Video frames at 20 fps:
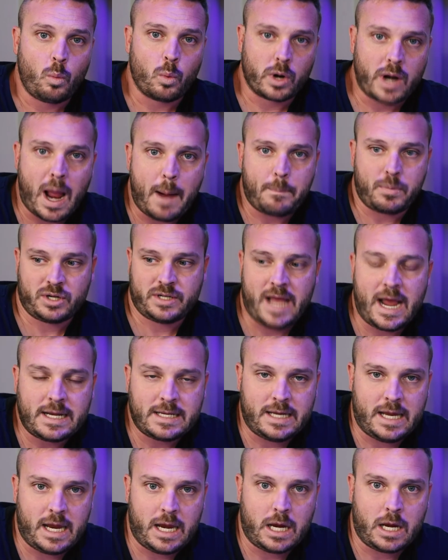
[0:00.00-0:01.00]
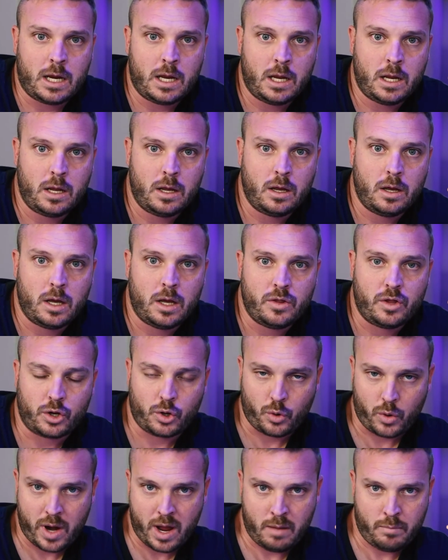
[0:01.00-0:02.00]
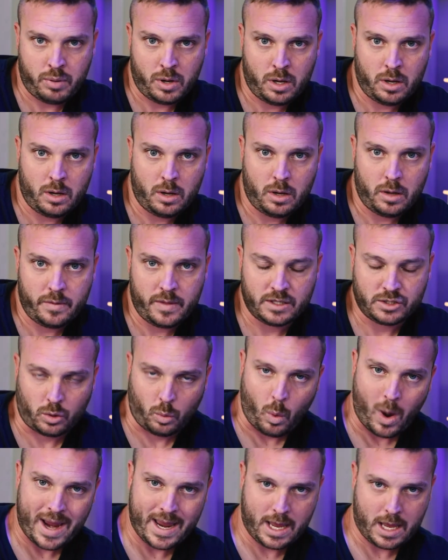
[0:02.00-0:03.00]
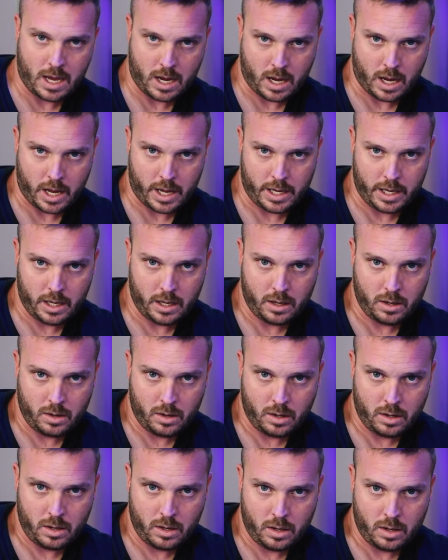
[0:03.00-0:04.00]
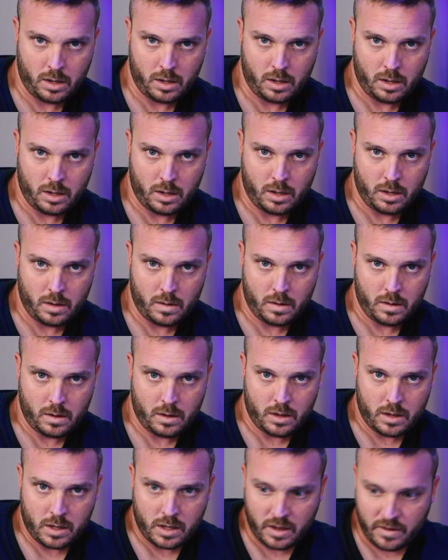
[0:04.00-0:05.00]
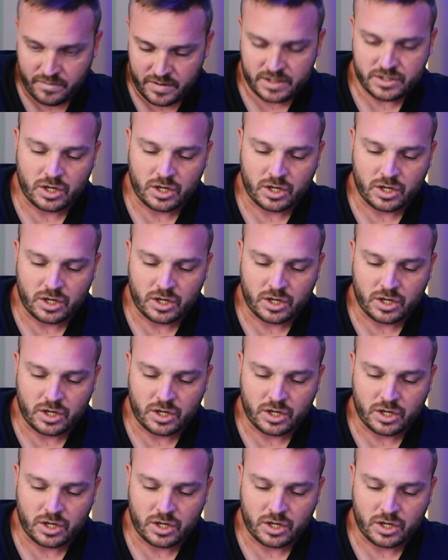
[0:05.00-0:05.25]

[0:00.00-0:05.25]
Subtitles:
we're not protecting the Crip that's a white guy. If he